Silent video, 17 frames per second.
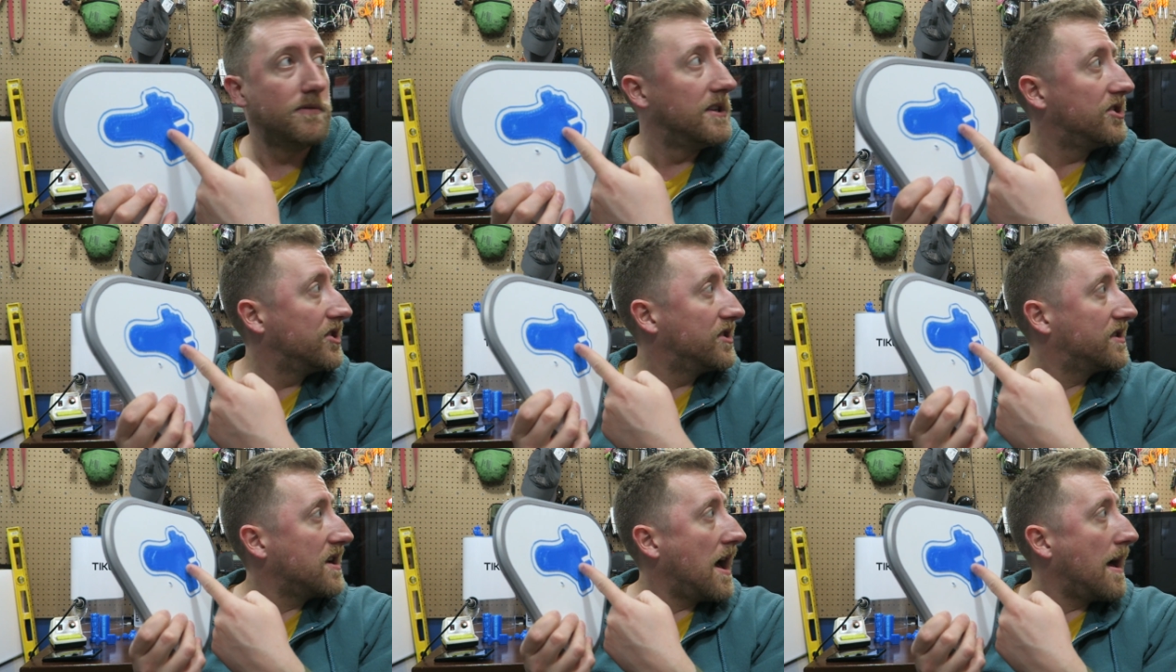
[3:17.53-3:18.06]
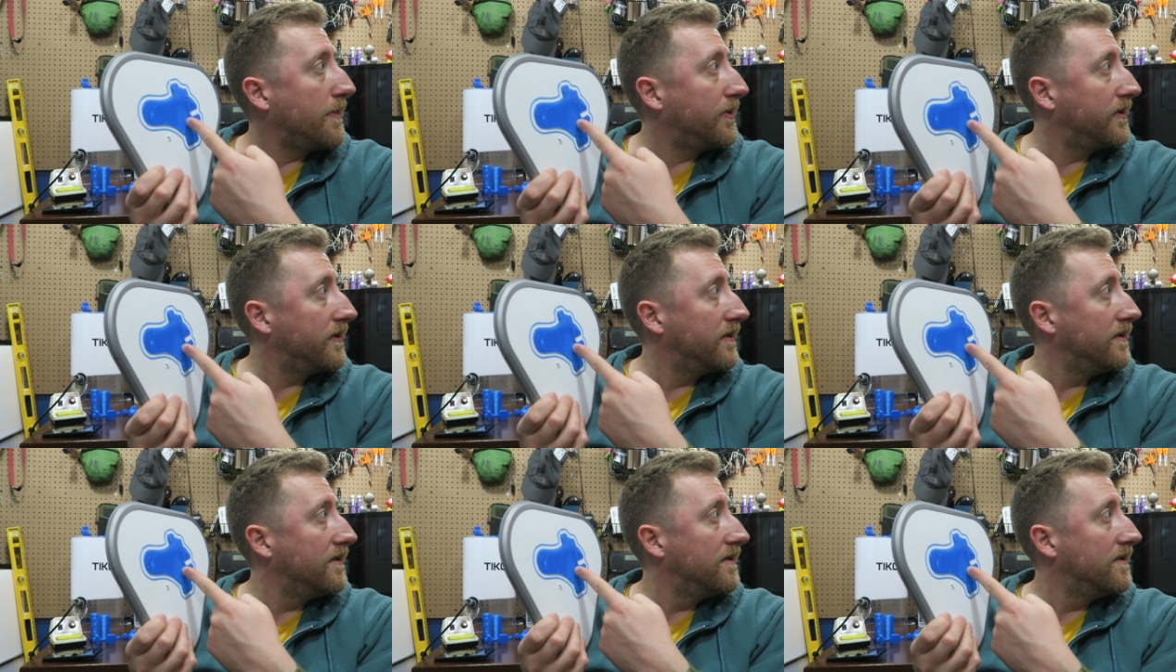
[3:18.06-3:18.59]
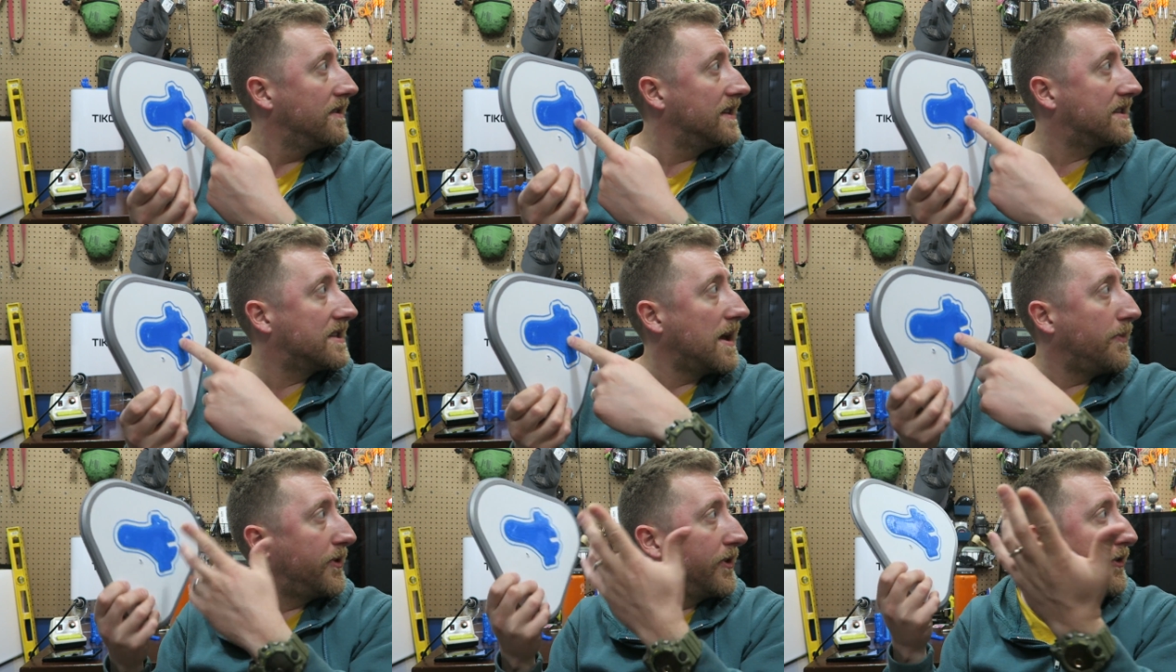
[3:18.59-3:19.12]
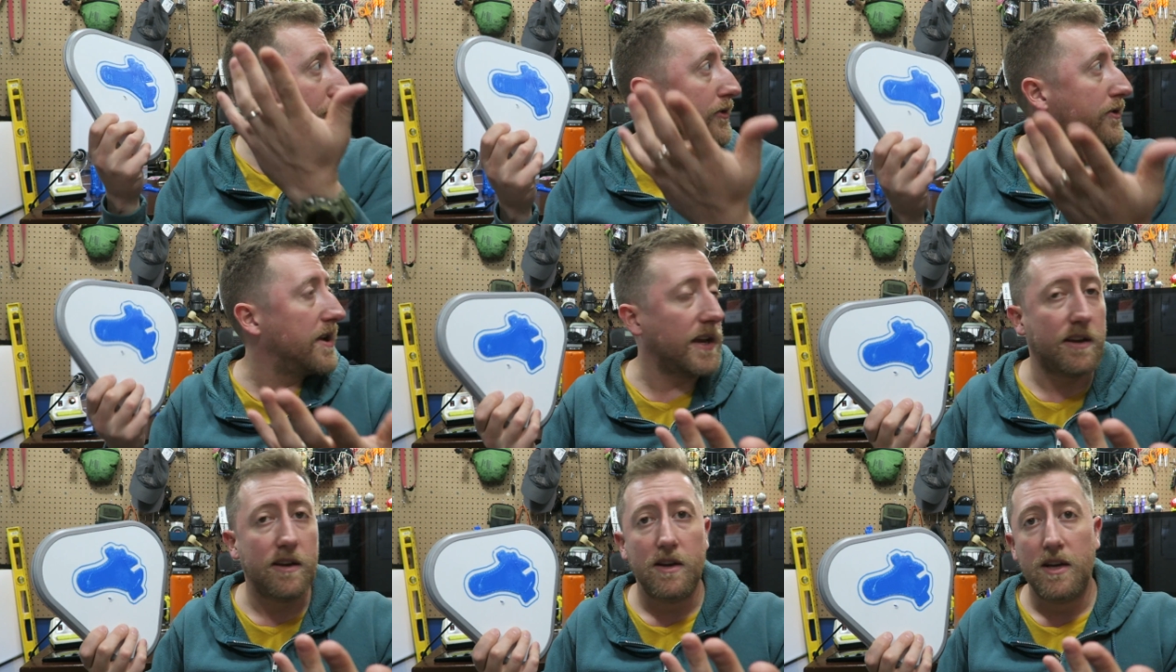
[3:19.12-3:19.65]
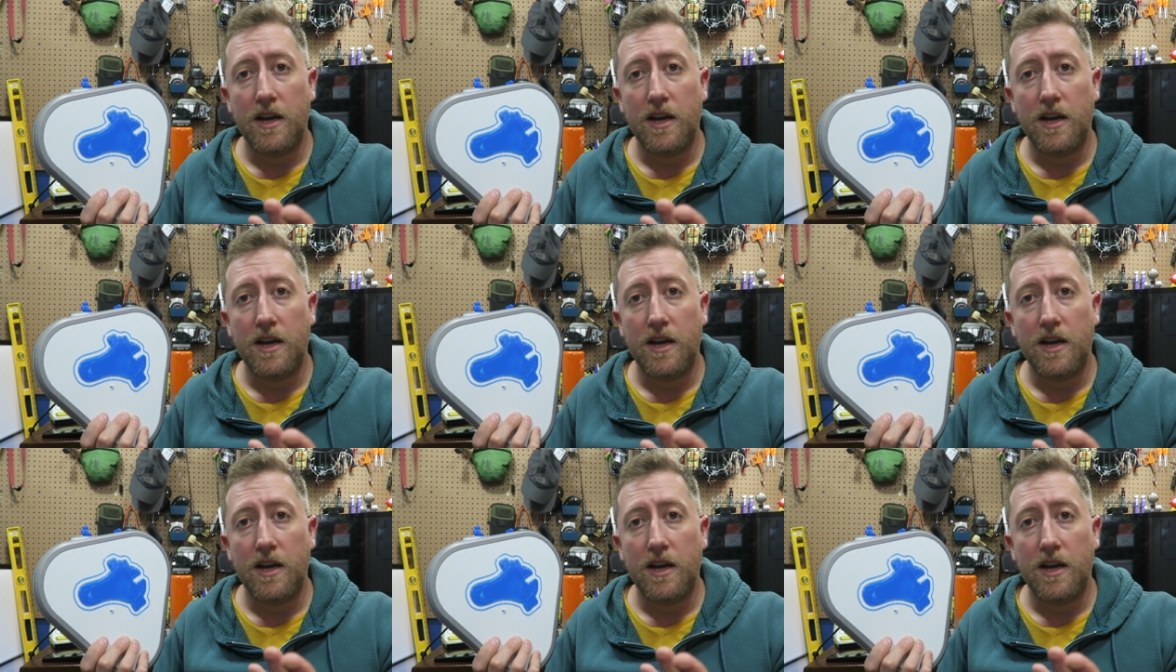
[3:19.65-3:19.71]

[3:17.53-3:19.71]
It just stops. It stops extruding.